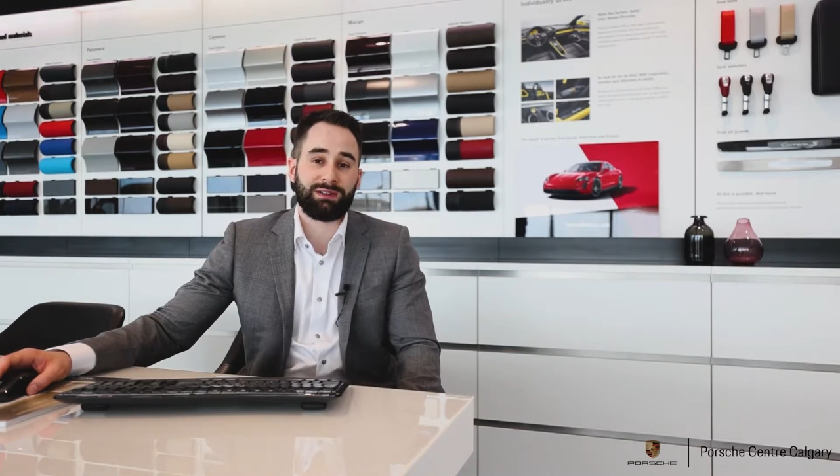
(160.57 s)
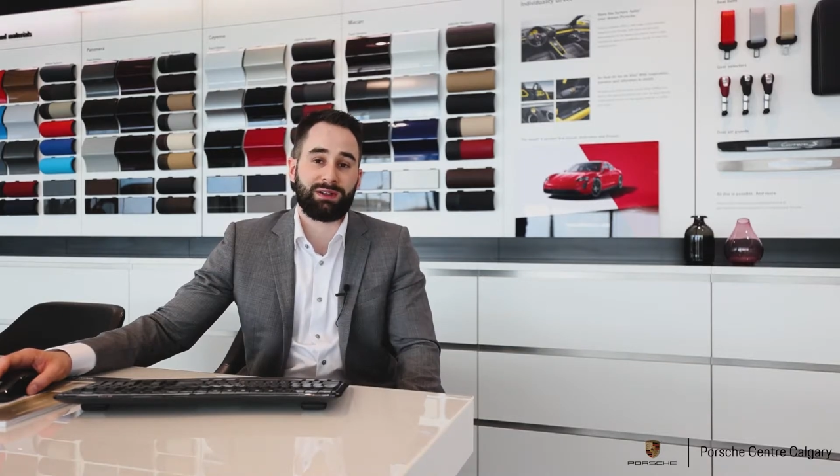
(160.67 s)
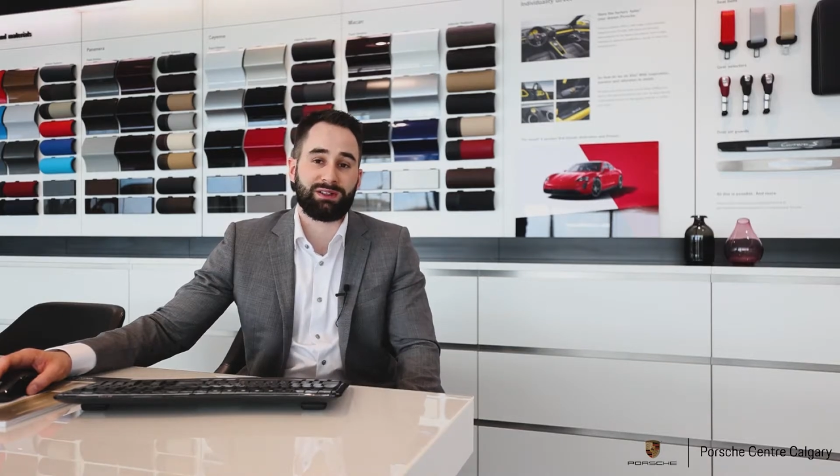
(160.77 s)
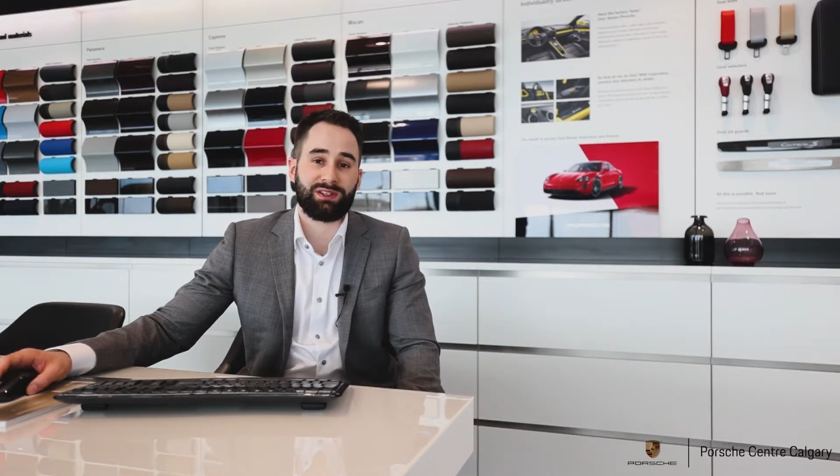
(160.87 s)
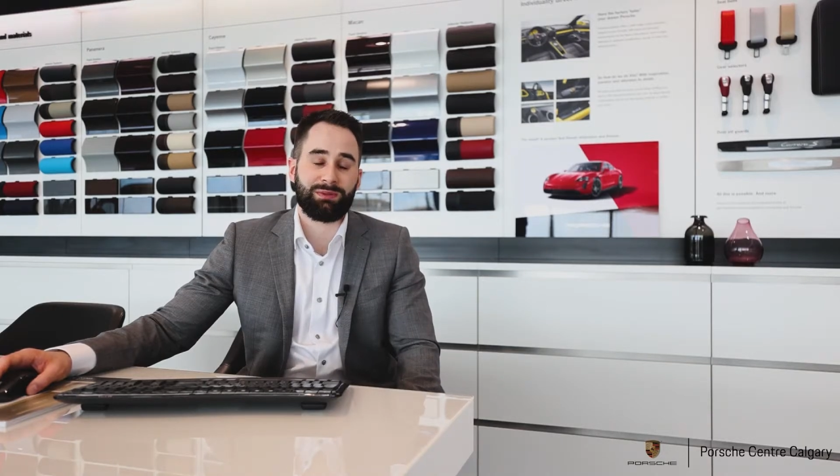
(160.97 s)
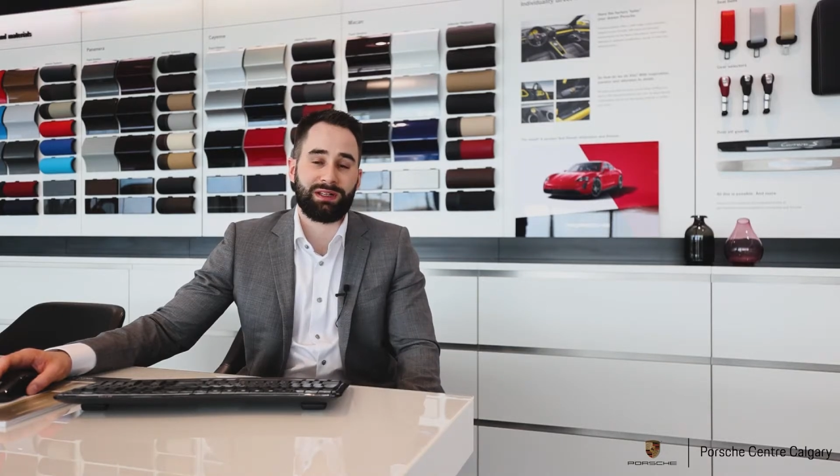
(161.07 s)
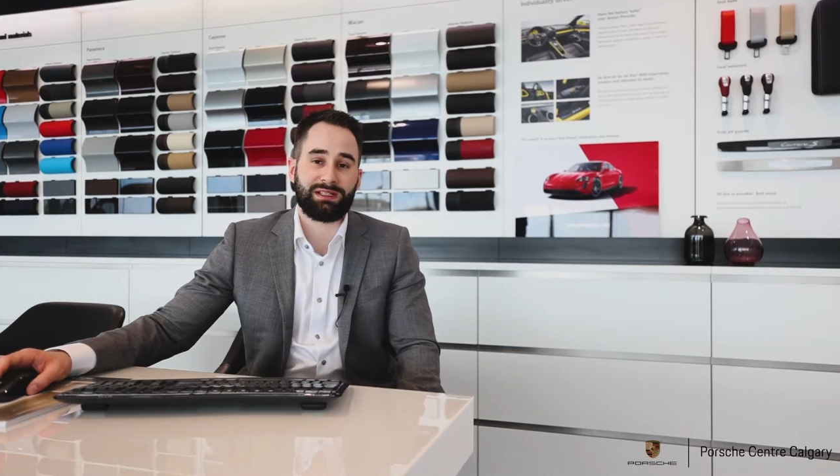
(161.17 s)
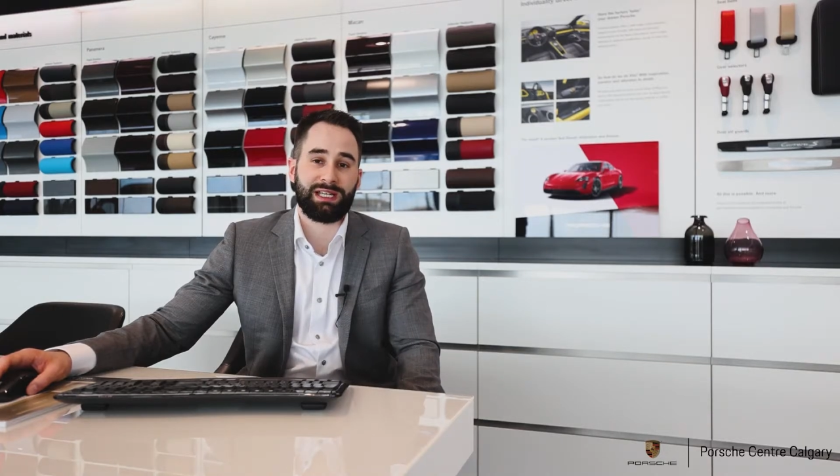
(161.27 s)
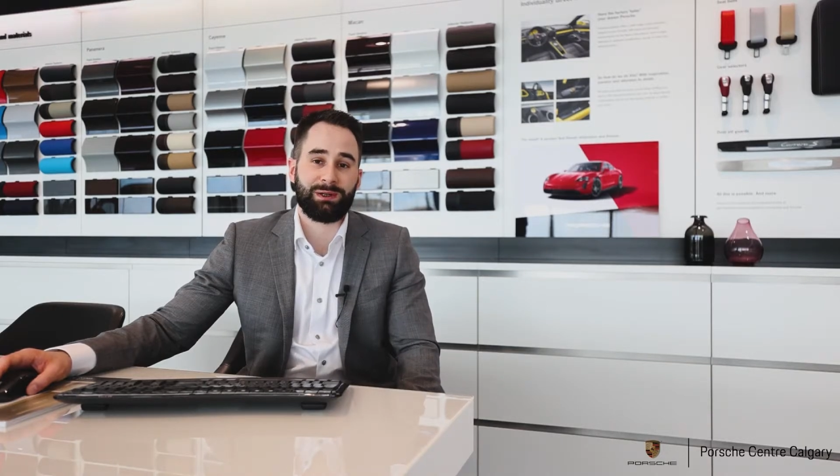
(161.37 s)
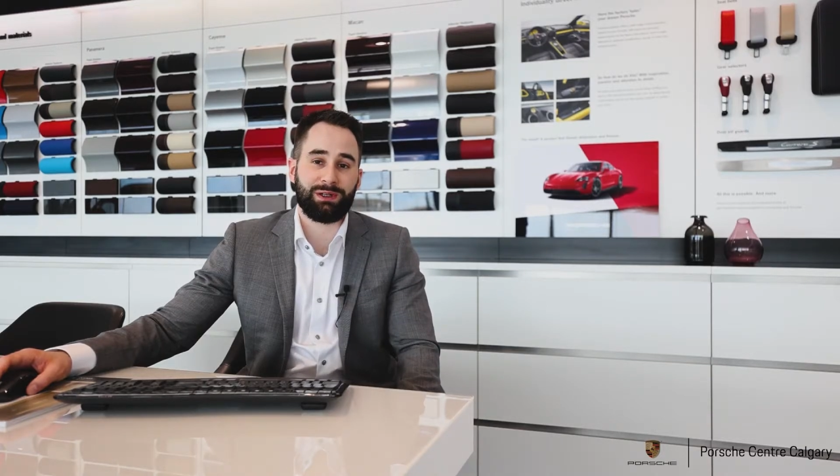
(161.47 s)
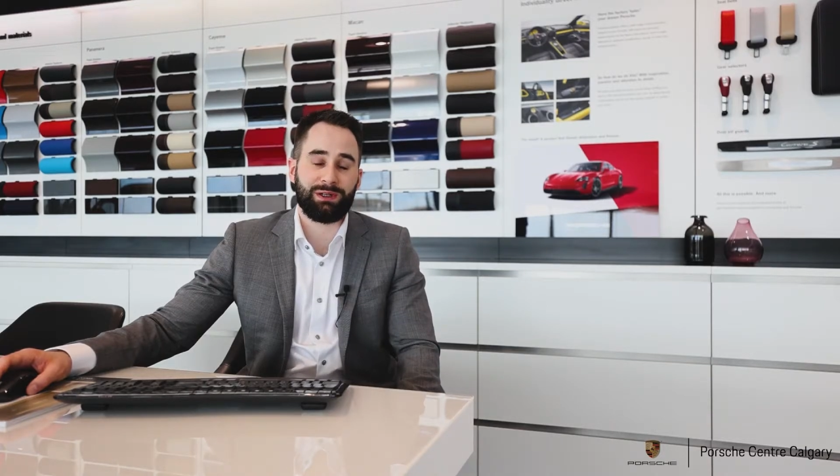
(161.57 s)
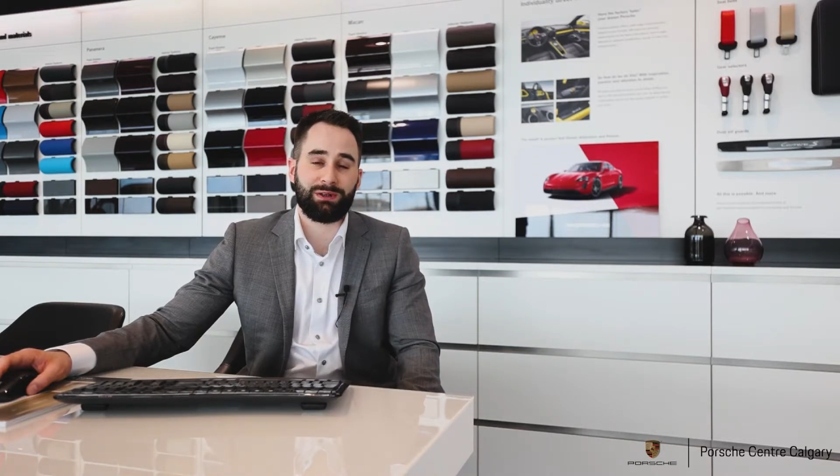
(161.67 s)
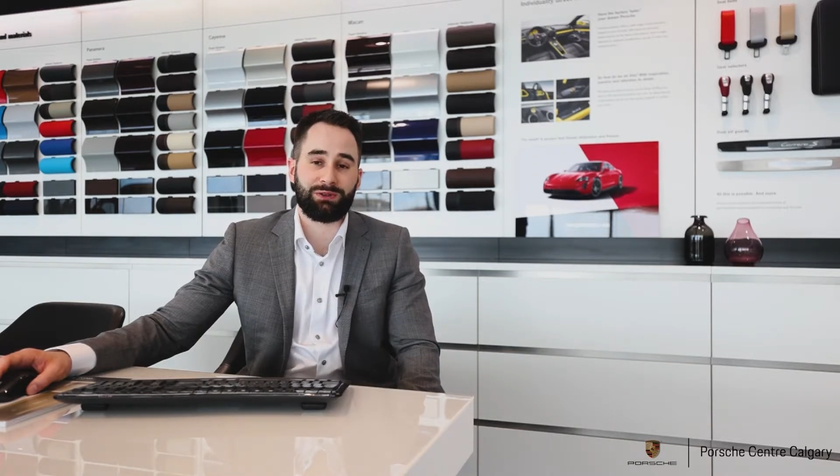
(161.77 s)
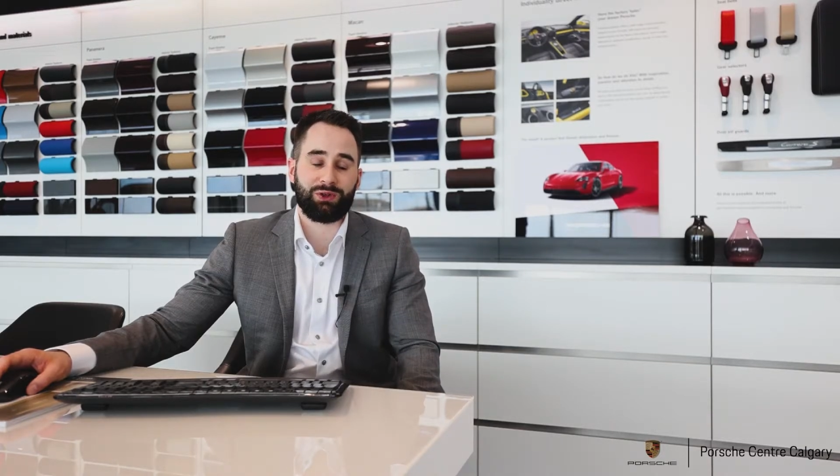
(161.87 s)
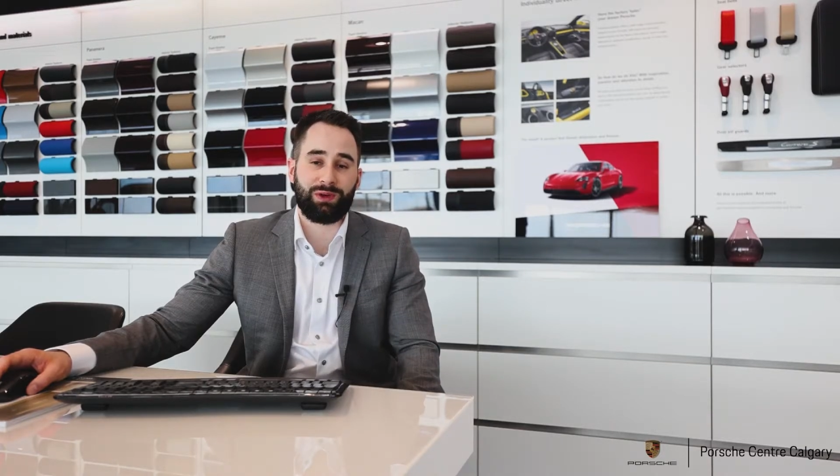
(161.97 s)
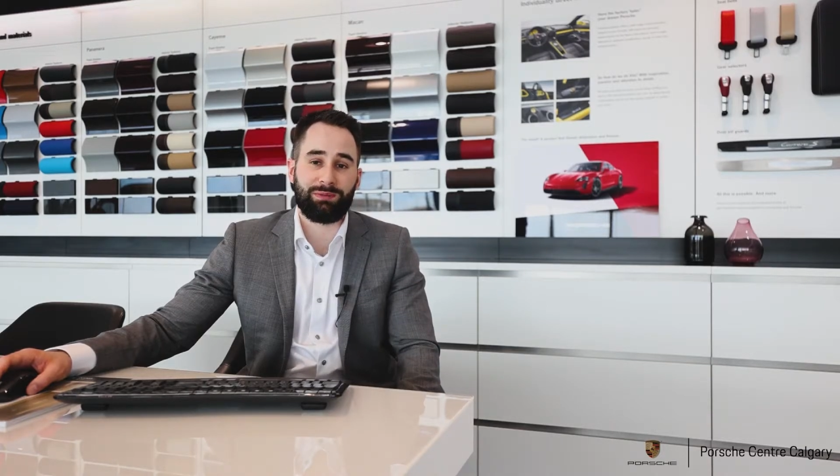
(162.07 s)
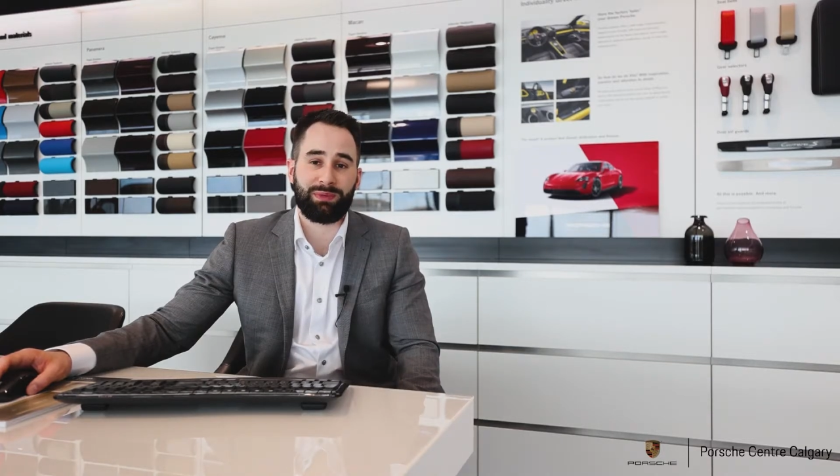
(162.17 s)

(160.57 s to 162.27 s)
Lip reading: there's some interior trim